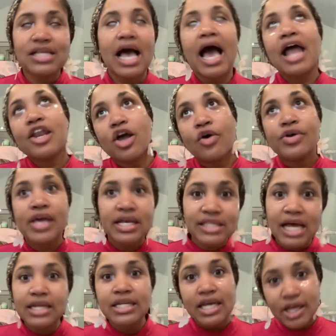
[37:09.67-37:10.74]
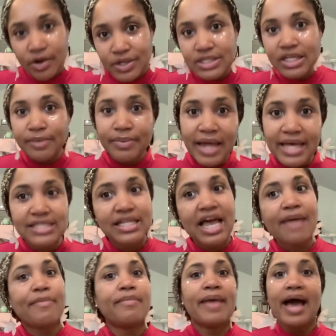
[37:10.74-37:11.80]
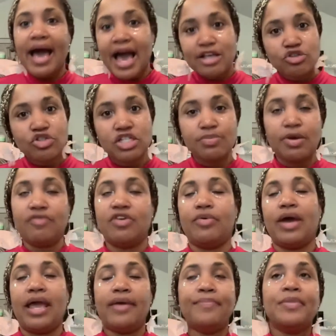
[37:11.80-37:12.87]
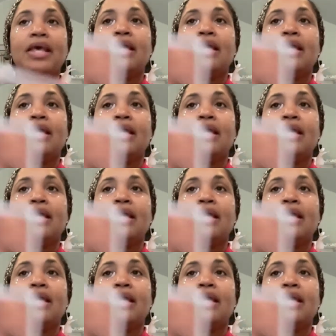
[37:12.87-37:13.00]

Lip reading: I know, yes, I did go to sleep last night, but my eyes are just puffy, right?